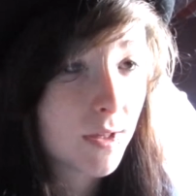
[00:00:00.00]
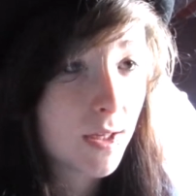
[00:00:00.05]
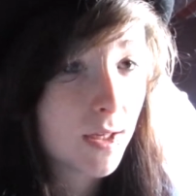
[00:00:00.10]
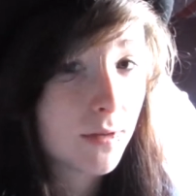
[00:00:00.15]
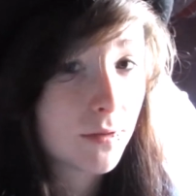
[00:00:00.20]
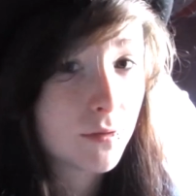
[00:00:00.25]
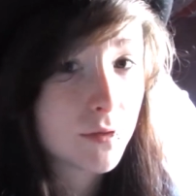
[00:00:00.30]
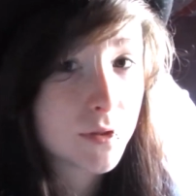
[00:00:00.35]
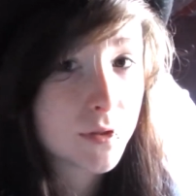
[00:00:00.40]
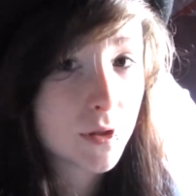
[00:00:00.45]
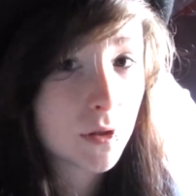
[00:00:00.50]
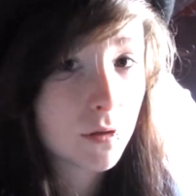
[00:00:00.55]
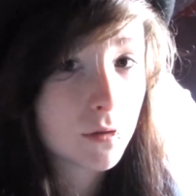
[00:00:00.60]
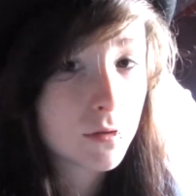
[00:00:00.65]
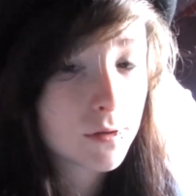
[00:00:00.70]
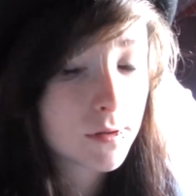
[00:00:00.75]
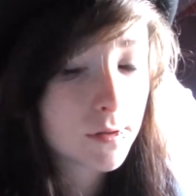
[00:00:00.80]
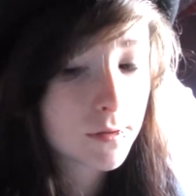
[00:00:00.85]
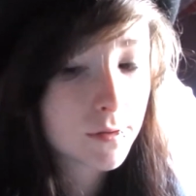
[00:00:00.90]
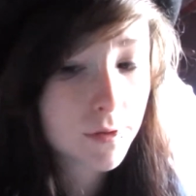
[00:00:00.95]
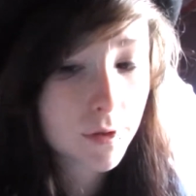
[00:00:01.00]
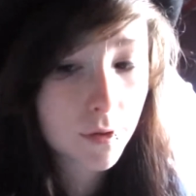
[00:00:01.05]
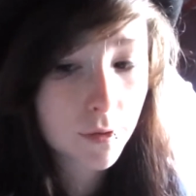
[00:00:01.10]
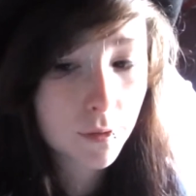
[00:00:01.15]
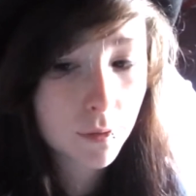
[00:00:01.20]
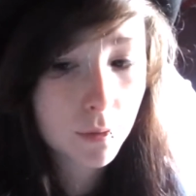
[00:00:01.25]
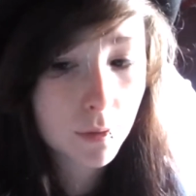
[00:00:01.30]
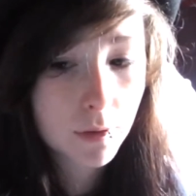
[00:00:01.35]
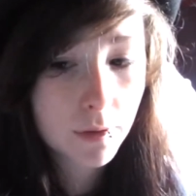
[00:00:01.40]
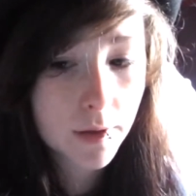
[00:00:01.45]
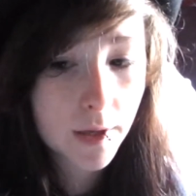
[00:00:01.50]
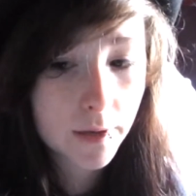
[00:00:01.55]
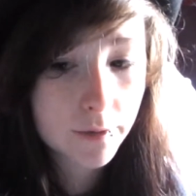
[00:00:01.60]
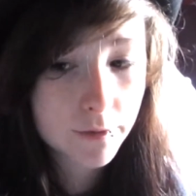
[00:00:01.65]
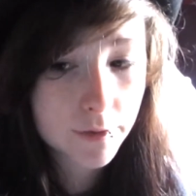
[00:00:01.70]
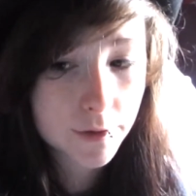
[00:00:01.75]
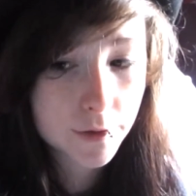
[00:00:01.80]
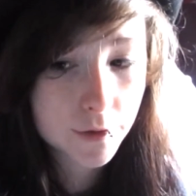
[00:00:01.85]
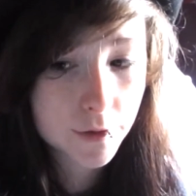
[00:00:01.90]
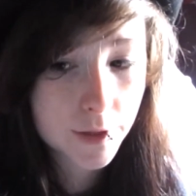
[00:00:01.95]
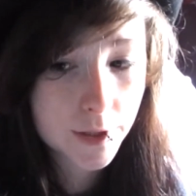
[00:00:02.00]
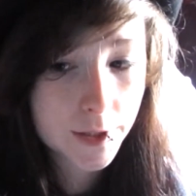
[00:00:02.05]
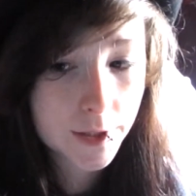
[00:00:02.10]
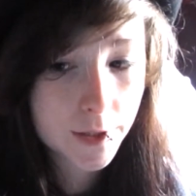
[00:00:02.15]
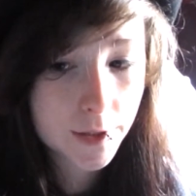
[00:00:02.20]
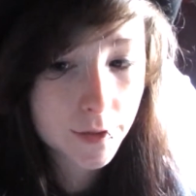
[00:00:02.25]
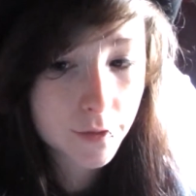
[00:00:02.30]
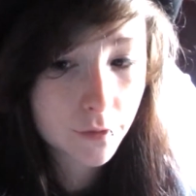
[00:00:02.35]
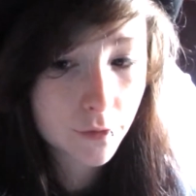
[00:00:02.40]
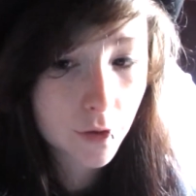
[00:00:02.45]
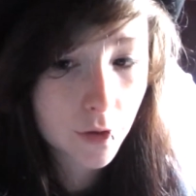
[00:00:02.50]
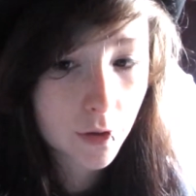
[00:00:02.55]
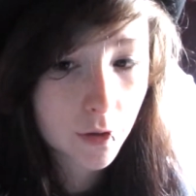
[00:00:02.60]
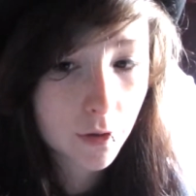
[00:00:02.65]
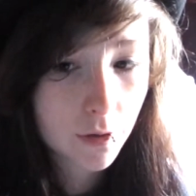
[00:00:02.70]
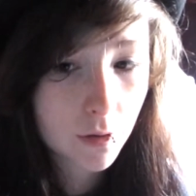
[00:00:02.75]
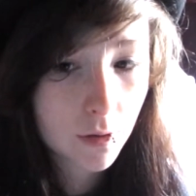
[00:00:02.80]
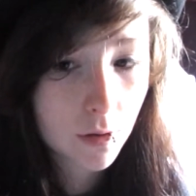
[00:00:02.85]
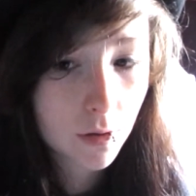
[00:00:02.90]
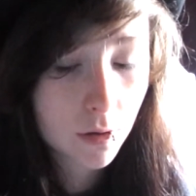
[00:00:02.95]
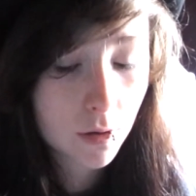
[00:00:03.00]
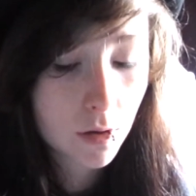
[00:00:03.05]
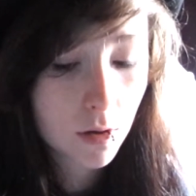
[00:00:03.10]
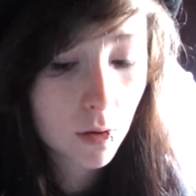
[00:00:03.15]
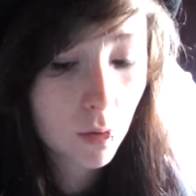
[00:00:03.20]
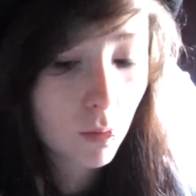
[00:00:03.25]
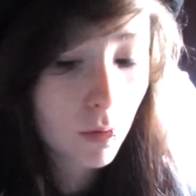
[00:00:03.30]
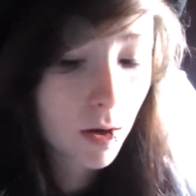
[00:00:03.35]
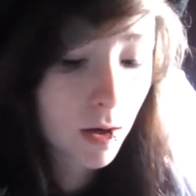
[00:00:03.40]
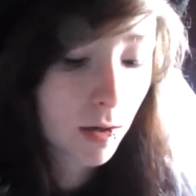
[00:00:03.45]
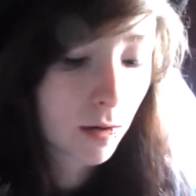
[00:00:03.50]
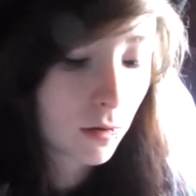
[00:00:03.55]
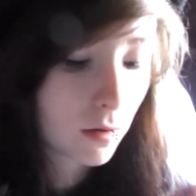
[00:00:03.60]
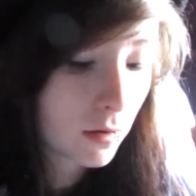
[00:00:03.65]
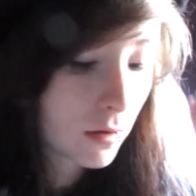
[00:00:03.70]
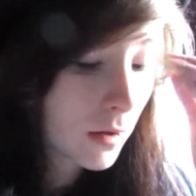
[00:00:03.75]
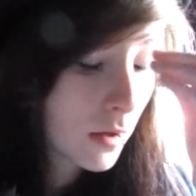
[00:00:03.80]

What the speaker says: the results, so that frustrated us for a while.